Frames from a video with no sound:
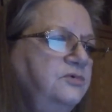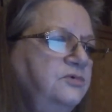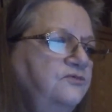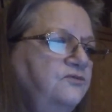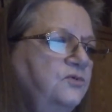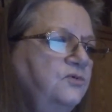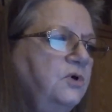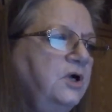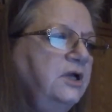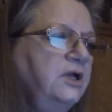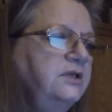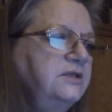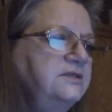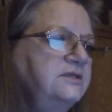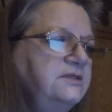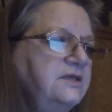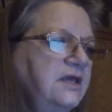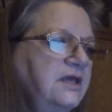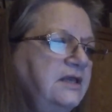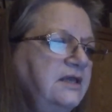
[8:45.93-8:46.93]
Before I
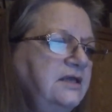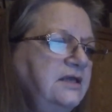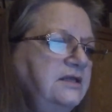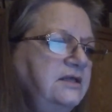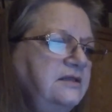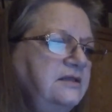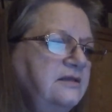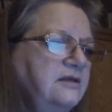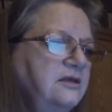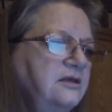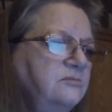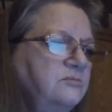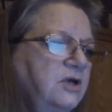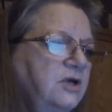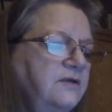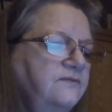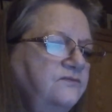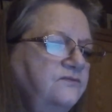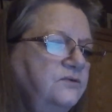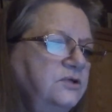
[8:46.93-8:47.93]
could say anything,
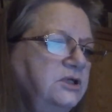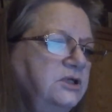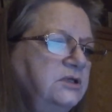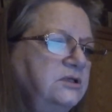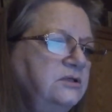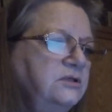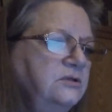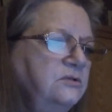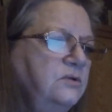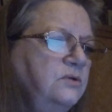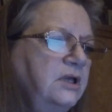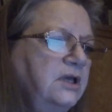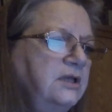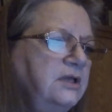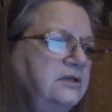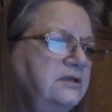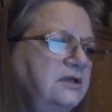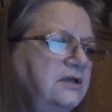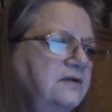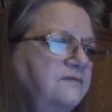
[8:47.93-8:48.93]
my friend, who
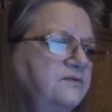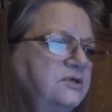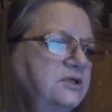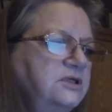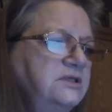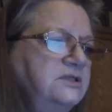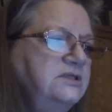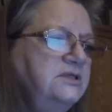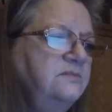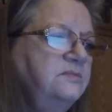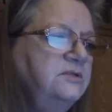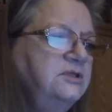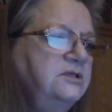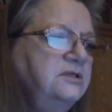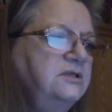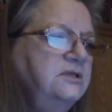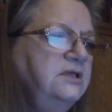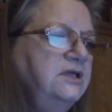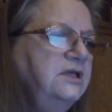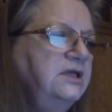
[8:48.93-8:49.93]
had never
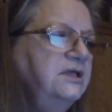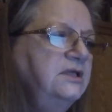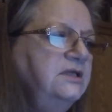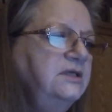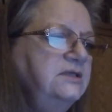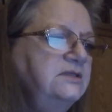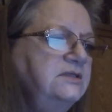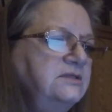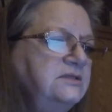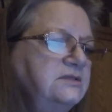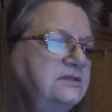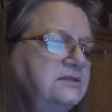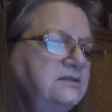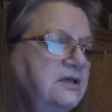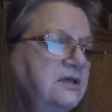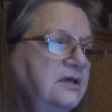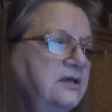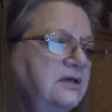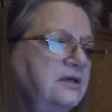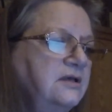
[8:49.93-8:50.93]
exhibited any
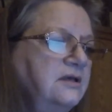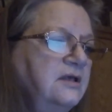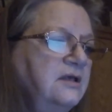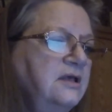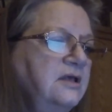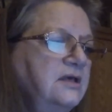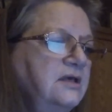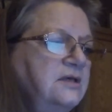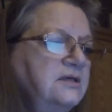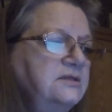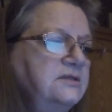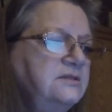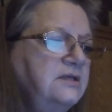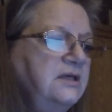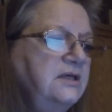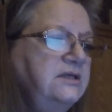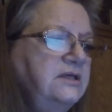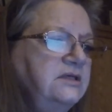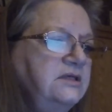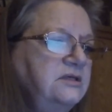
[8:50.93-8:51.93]

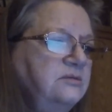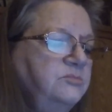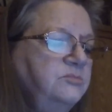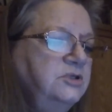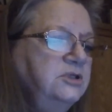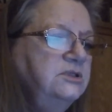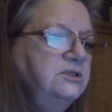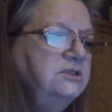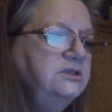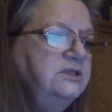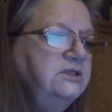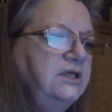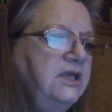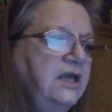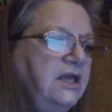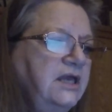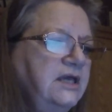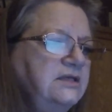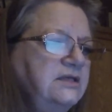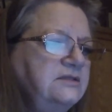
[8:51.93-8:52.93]
psychic
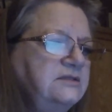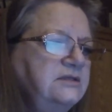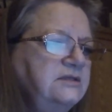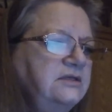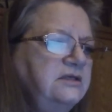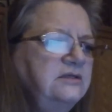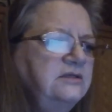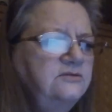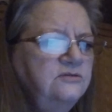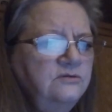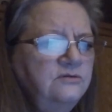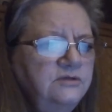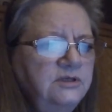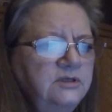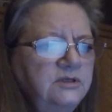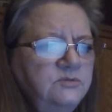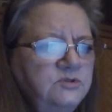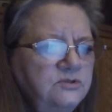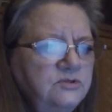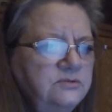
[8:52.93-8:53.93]
ability, asked, "Is her
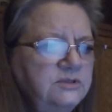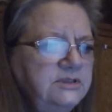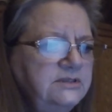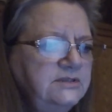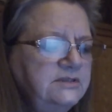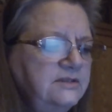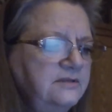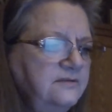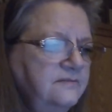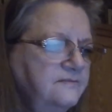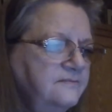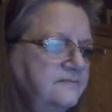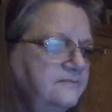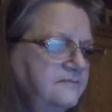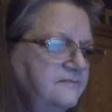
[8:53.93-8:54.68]
name Teresa?"